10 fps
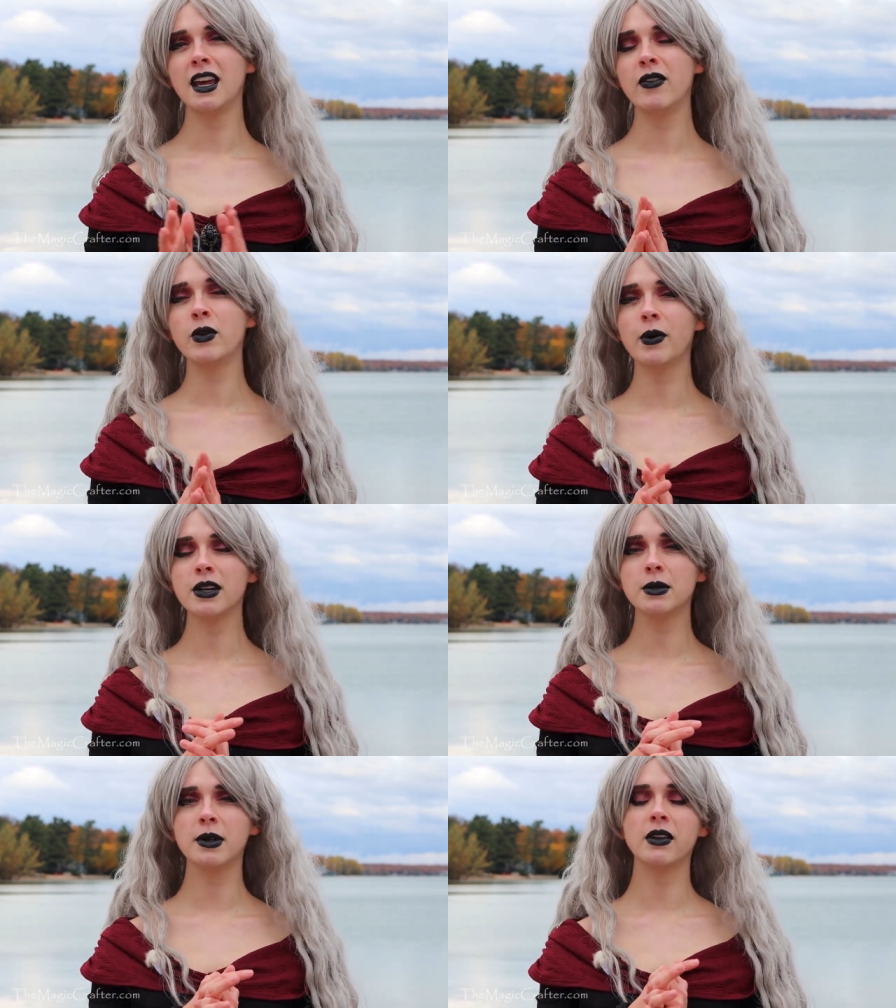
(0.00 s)
if you
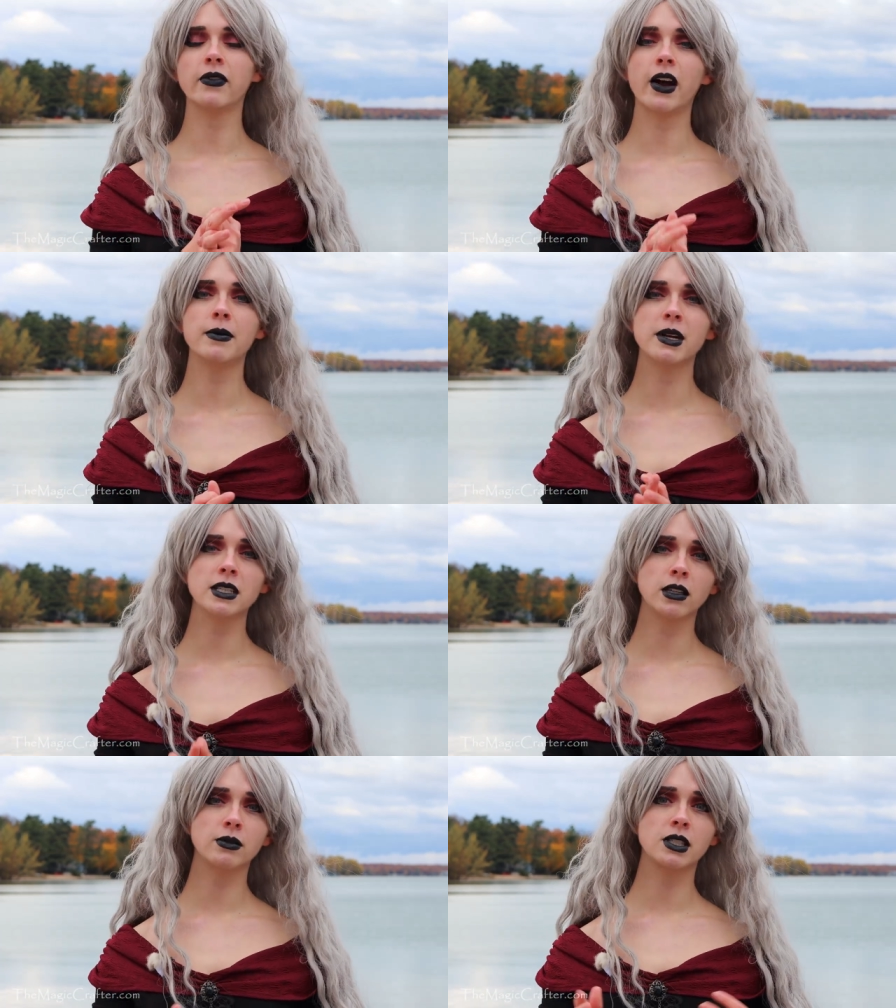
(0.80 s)
want to be
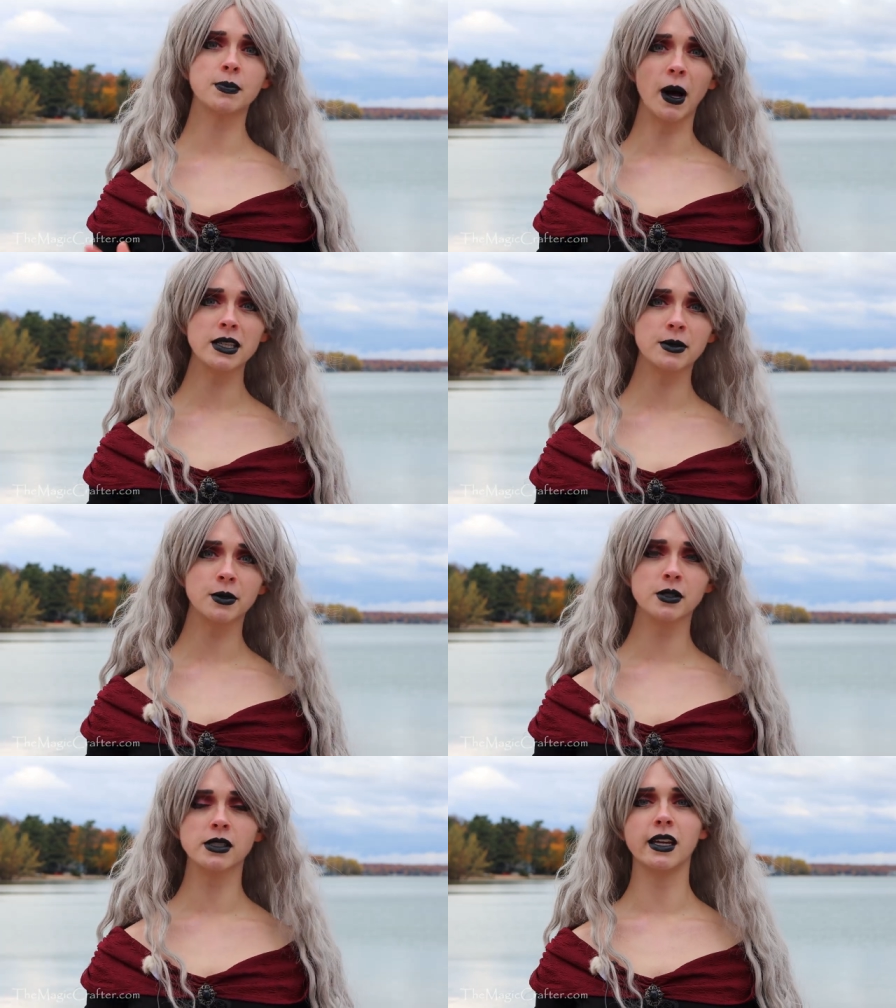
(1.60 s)
environmentally
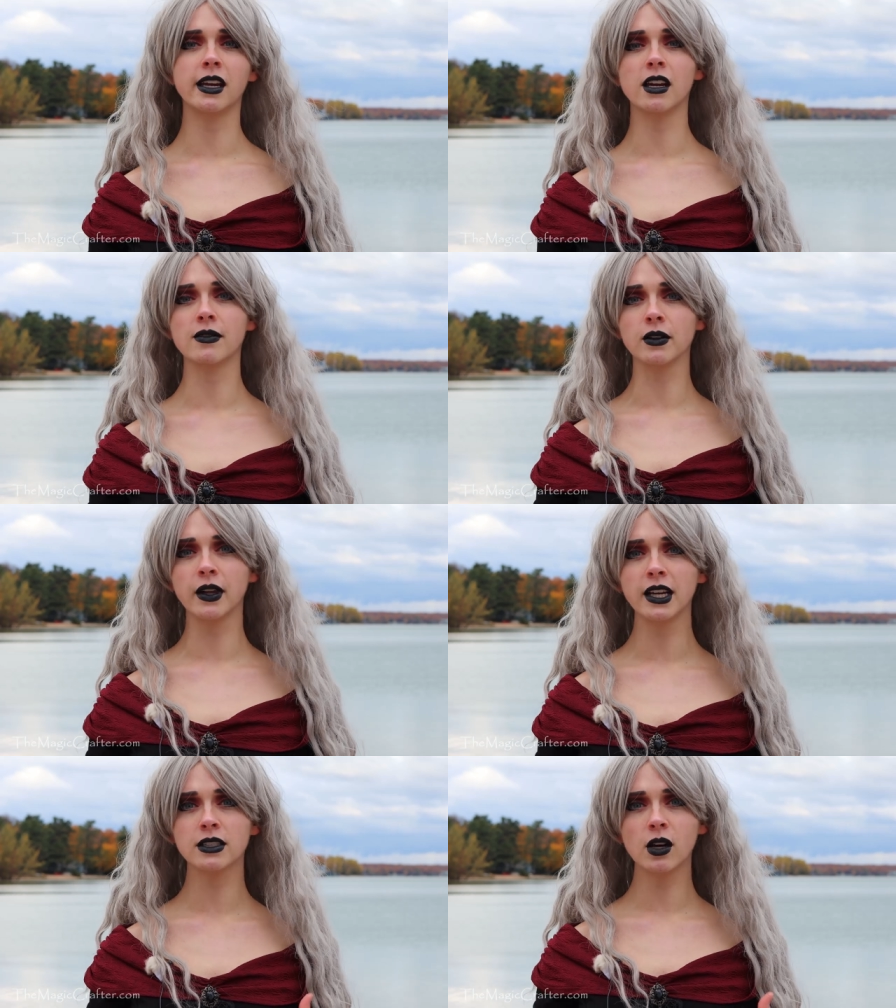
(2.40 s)
responsible and take care of our
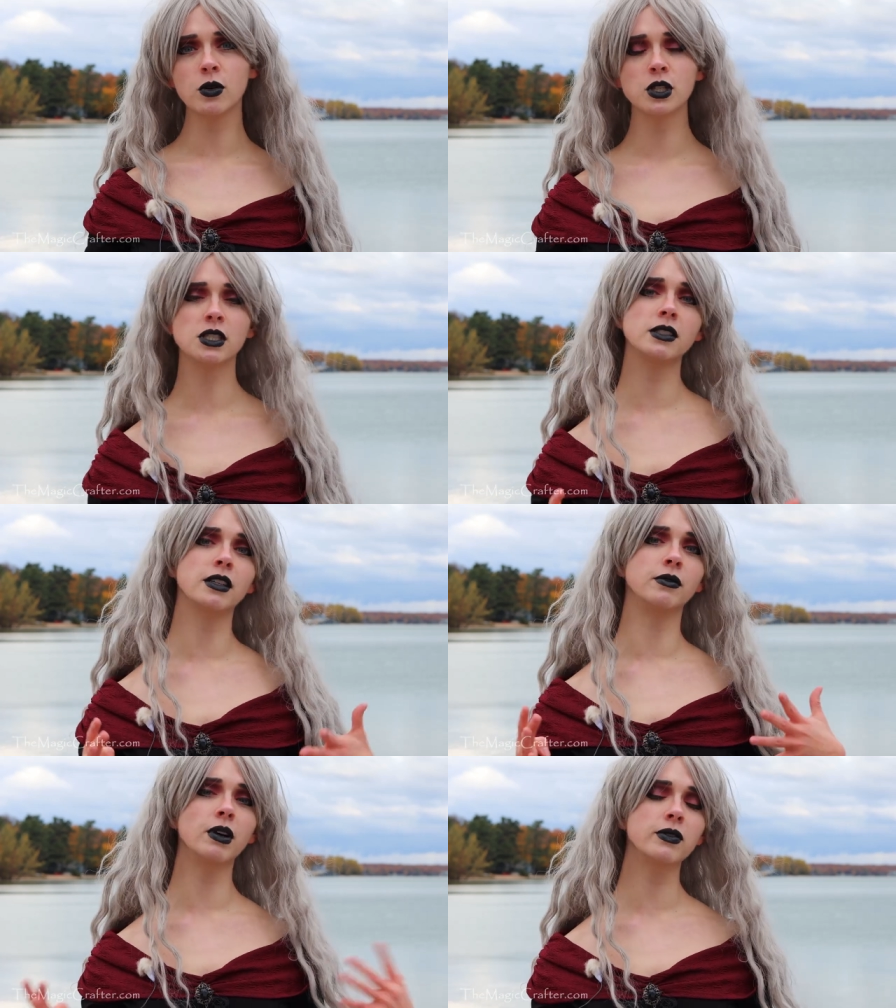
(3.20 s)
lakes, oceans,
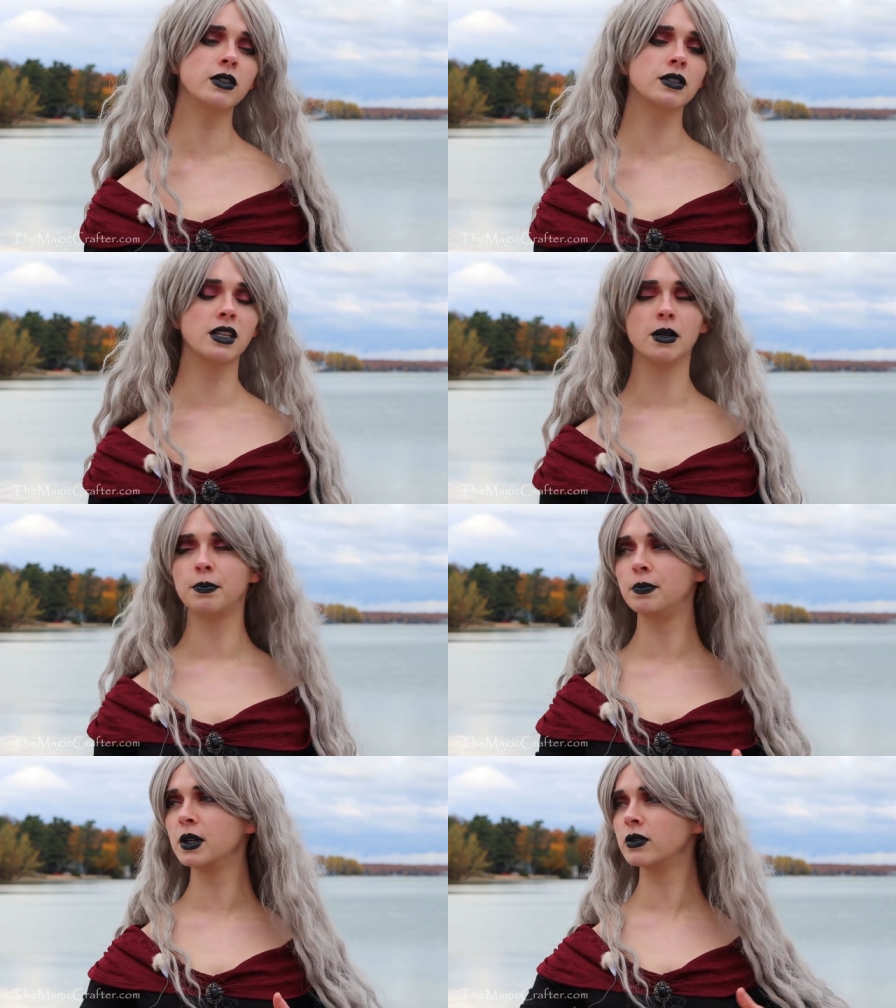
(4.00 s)
and rivers and the
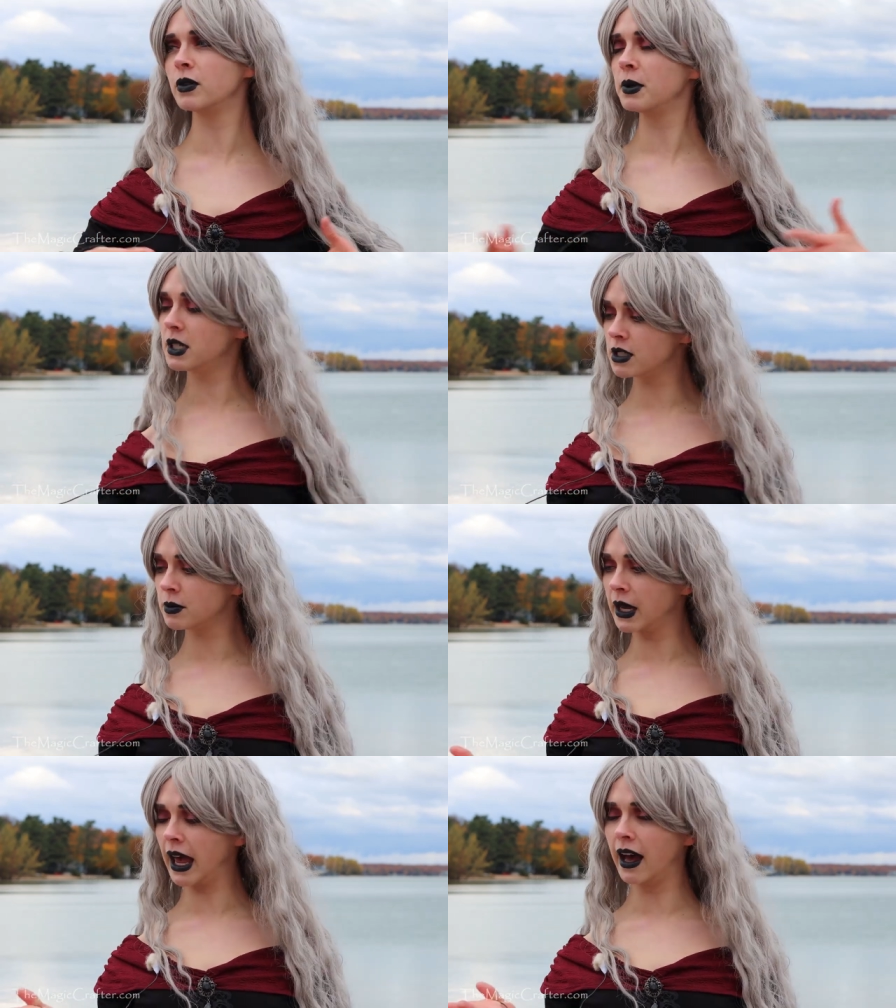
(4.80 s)
beautiful
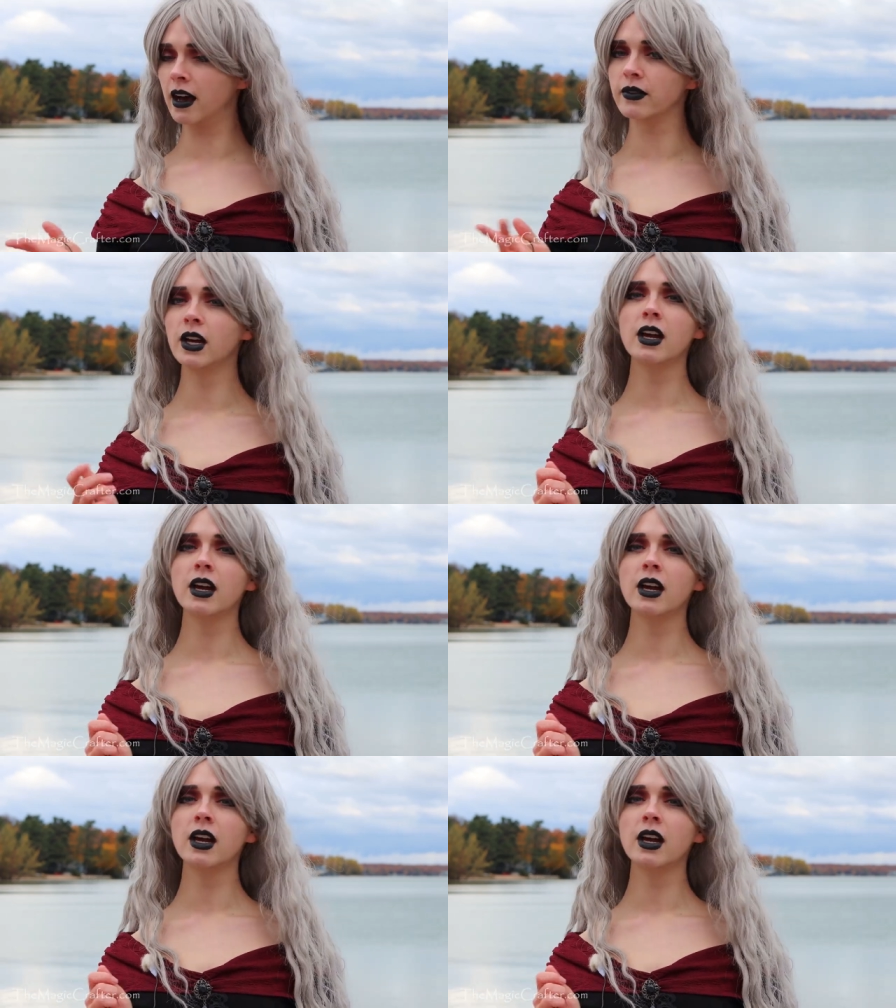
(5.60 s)
beaches we have,